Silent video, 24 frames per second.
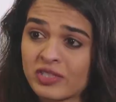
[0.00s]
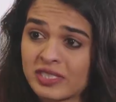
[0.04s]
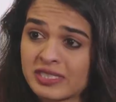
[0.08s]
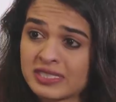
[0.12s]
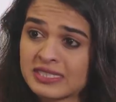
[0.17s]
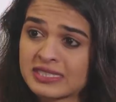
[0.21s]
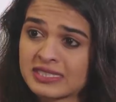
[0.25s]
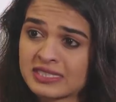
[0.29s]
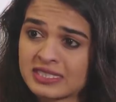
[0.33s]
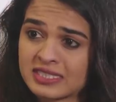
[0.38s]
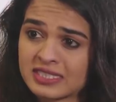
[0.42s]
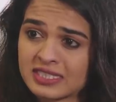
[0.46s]

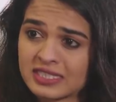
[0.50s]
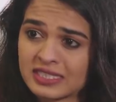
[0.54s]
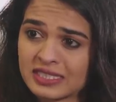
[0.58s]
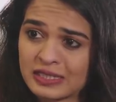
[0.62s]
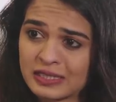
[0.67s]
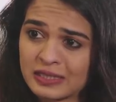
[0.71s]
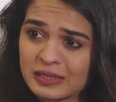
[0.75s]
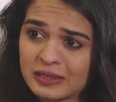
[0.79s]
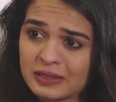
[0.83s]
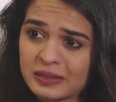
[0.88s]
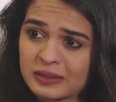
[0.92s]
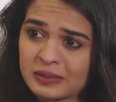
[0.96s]
risks.
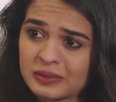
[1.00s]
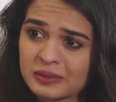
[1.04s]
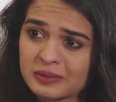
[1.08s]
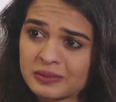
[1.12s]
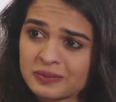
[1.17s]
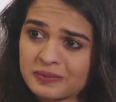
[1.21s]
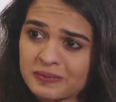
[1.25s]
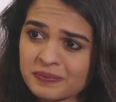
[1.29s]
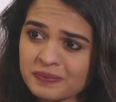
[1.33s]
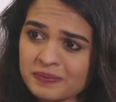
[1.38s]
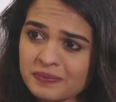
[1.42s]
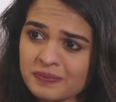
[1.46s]
I
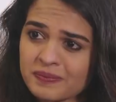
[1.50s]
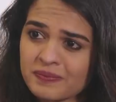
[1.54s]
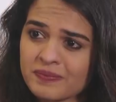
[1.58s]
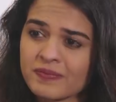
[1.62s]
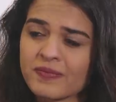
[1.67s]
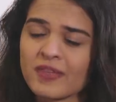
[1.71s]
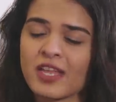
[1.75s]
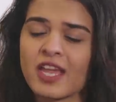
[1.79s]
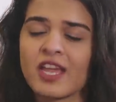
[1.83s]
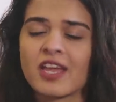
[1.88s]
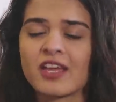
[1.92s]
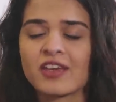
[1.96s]
guess.
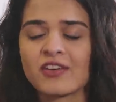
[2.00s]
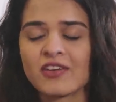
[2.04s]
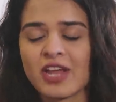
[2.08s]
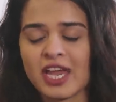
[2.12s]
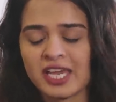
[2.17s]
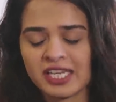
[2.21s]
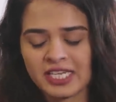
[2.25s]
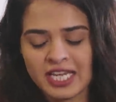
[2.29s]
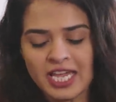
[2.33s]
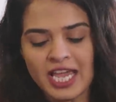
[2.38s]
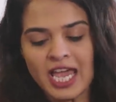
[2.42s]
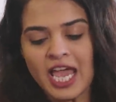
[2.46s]

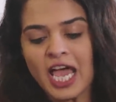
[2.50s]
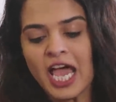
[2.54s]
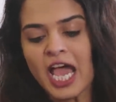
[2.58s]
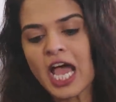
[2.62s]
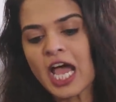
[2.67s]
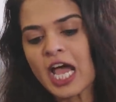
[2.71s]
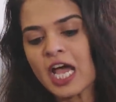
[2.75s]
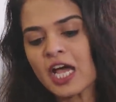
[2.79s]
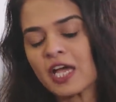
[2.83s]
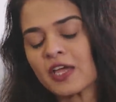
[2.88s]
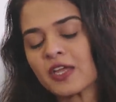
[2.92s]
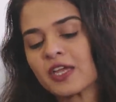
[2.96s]
Right.
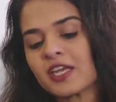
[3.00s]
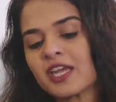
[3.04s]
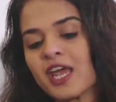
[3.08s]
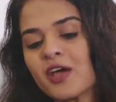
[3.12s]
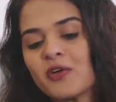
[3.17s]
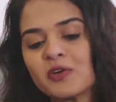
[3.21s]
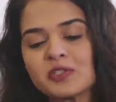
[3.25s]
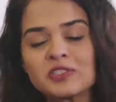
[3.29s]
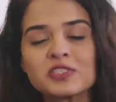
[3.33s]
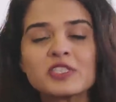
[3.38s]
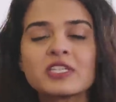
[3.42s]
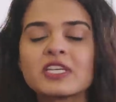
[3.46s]
Uh,
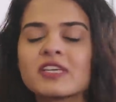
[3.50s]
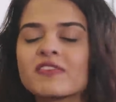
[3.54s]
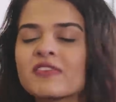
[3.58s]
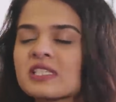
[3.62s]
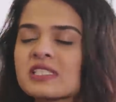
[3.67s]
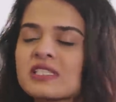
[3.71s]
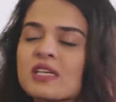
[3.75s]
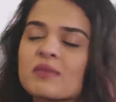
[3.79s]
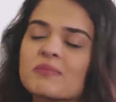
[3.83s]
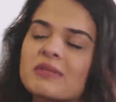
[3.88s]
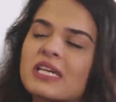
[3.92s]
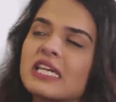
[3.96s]
now, also give us
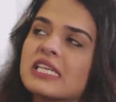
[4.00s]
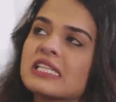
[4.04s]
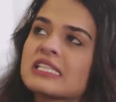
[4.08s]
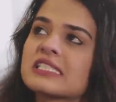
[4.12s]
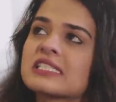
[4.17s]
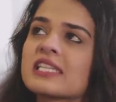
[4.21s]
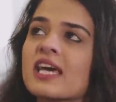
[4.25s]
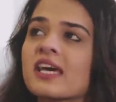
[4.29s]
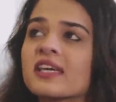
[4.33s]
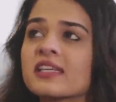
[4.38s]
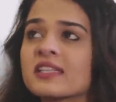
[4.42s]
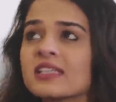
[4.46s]
some
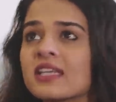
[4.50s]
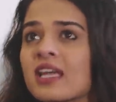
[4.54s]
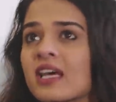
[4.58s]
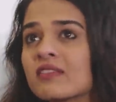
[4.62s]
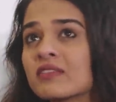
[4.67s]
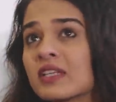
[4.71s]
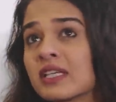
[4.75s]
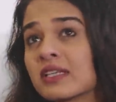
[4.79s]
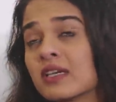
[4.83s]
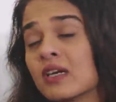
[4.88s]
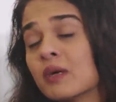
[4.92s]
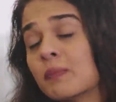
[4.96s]
insight.
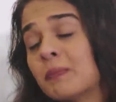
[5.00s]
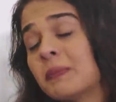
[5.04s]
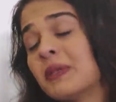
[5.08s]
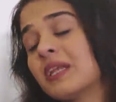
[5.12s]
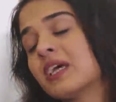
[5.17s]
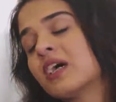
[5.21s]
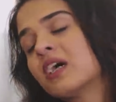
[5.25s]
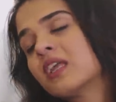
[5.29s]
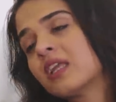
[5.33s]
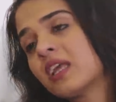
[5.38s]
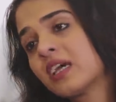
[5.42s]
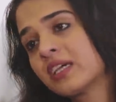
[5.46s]
A
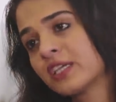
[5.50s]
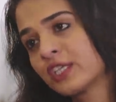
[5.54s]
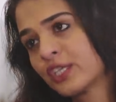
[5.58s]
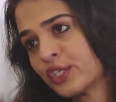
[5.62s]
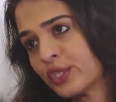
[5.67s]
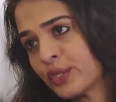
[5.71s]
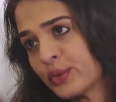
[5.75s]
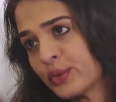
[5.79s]
player like